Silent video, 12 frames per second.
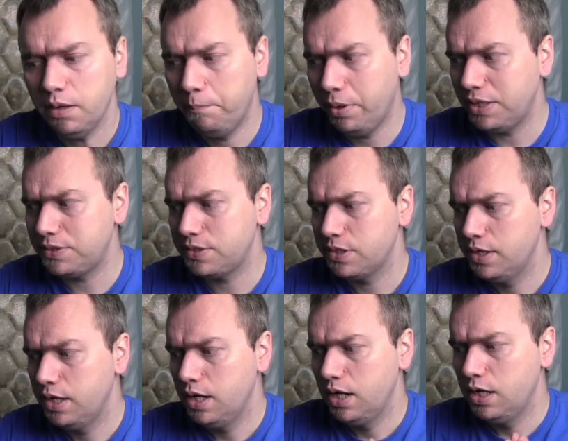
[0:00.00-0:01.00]
But
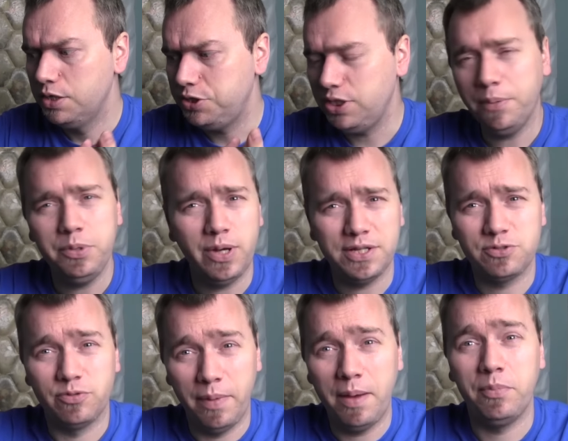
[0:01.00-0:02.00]
GW has
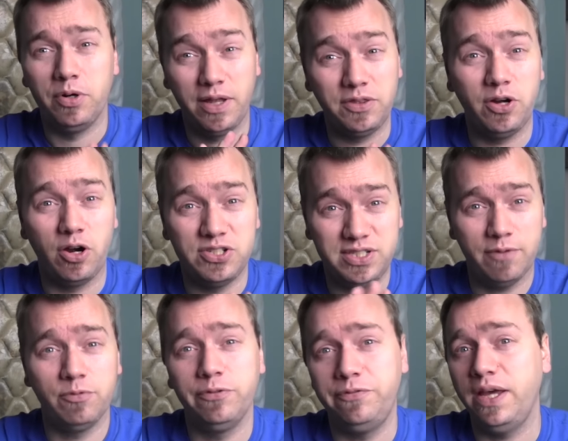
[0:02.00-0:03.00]
to remember that there are
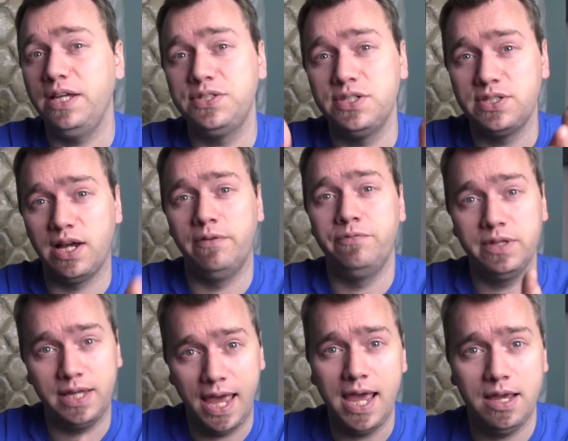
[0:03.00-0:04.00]
several phases of the
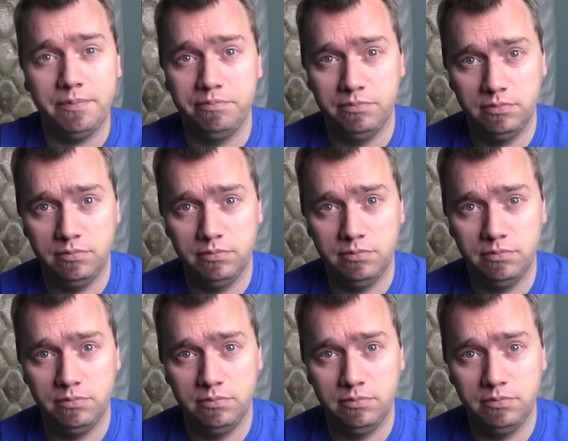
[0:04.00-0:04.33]
game.